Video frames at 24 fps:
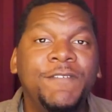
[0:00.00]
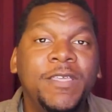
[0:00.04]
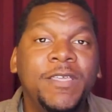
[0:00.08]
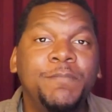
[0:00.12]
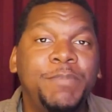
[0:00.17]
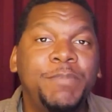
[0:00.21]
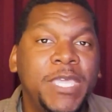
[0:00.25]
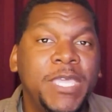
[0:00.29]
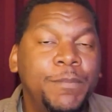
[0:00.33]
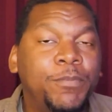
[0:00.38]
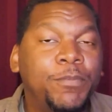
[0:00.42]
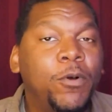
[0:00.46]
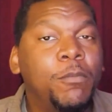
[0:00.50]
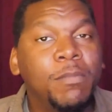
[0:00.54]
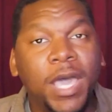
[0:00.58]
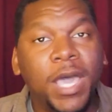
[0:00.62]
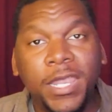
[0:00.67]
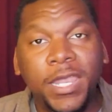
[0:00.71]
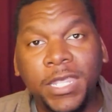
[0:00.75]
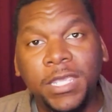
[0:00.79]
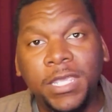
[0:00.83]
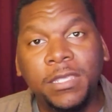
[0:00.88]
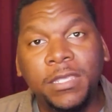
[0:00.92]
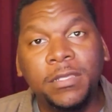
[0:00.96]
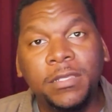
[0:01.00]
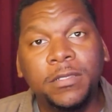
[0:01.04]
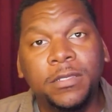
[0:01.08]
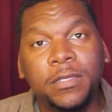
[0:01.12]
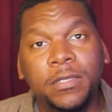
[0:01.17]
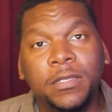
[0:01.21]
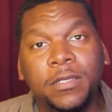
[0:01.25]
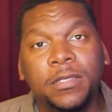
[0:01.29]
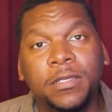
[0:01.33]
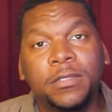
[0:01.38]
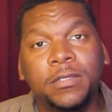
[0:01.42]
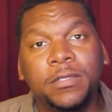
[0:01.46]
people money
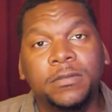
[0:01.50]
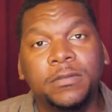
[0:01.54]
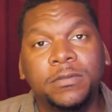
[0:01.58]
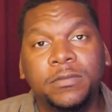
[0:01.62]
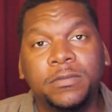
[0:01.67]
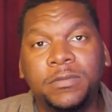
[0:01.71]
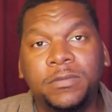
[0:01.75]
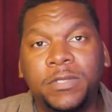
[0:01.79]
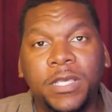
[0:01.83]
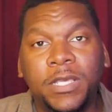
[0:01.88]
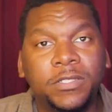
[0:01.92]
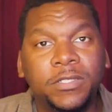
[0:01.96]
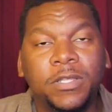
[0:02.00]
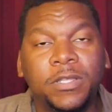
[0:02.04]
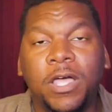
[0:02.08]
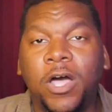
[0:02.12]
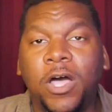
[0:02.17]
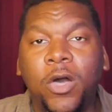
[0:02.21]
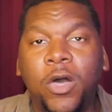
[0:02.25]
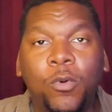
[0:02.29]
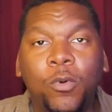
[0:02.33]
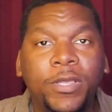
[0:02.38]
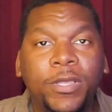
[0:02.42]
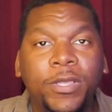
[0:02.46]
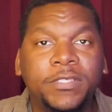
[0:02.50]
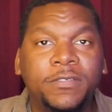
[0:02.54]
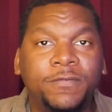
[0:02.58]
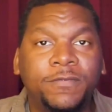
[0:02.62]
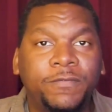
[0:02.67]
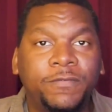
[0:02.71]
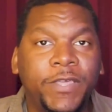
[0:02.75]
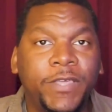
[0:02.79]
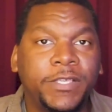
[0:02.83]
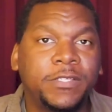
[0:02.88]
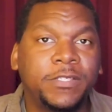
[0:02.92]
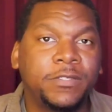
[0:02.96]
doesn't always
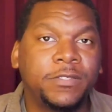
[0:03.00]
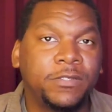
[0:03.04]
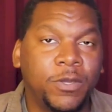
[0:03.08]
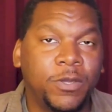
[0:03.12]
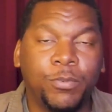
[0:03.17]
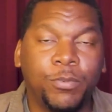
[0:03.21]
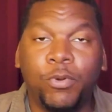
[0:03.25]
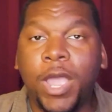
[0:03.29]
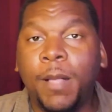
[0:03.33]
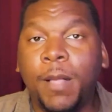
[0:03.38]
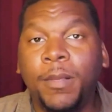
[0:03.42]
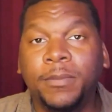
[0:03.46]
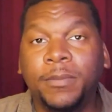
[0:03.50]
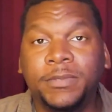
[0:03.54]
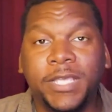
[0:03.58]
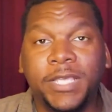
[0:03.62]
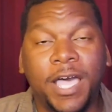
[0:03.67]
fix their problems.